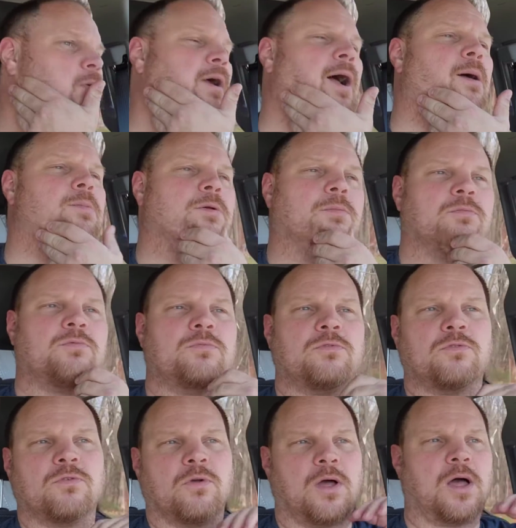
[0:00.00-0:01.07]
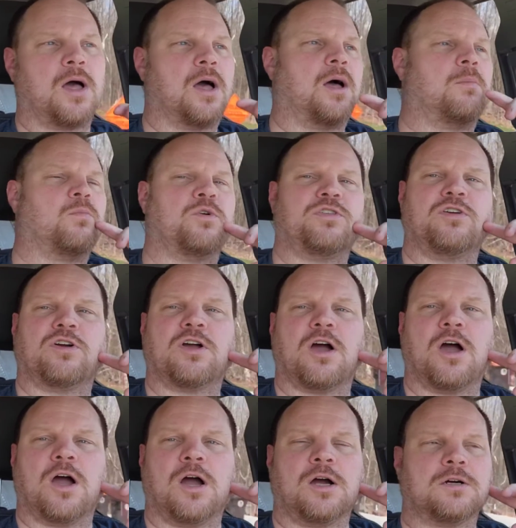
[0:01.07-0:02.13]
problem with your
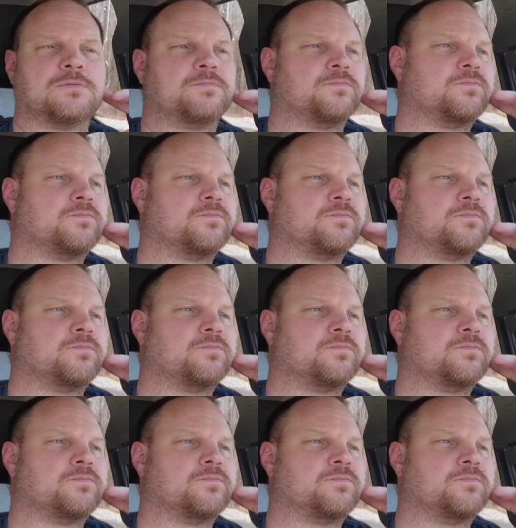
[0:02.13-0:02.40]
car